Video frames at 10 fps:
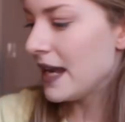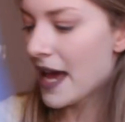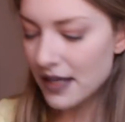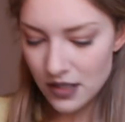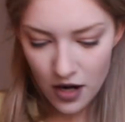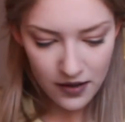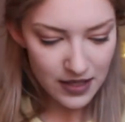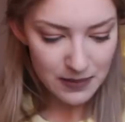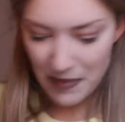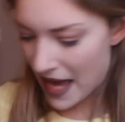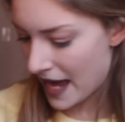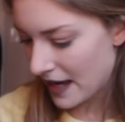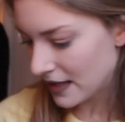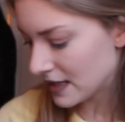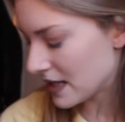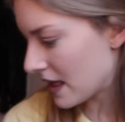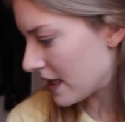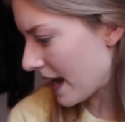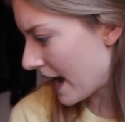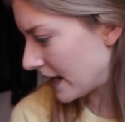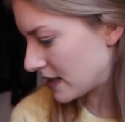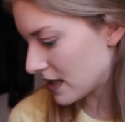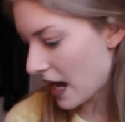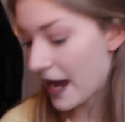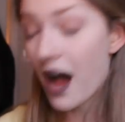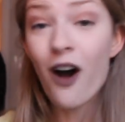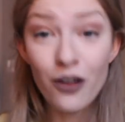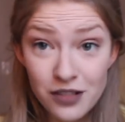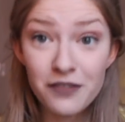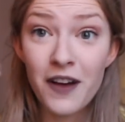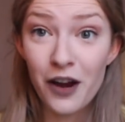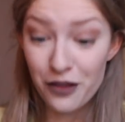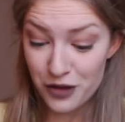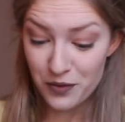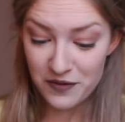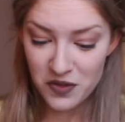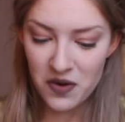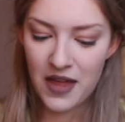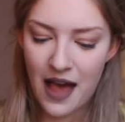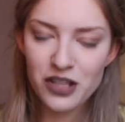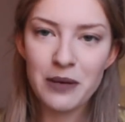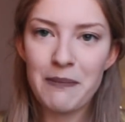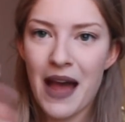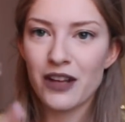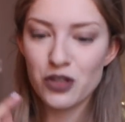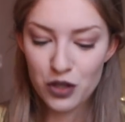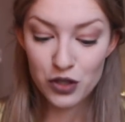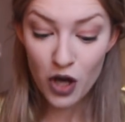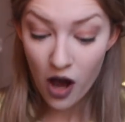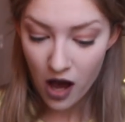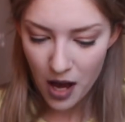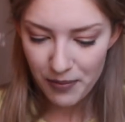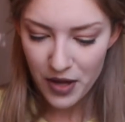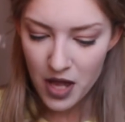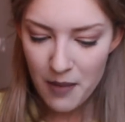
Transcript: Next are these pants that I also found at the thrift store, and they actually match the top,